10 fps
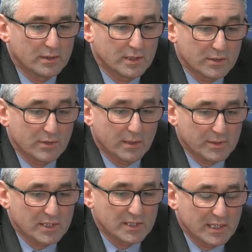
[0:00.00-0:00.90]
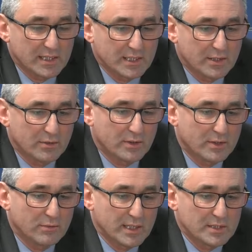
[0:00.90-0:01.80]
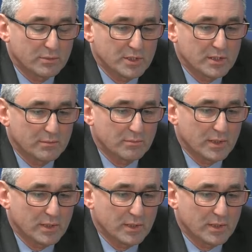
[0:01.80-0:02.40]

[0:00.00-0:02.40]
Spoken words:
describe, as I said, the rate at which the